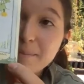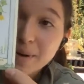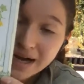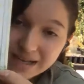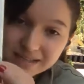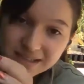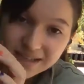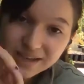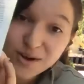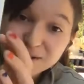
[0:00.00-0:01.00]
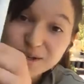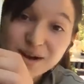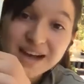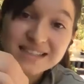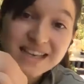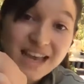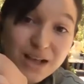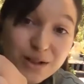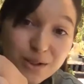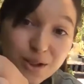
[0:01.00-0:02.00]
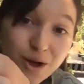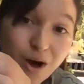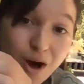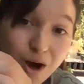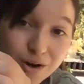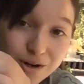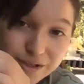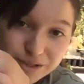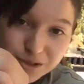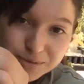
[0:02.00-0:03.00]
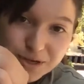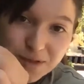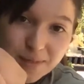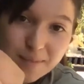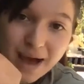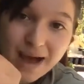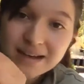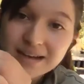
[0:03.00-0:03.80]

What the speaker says: but it also has a longer description on the back,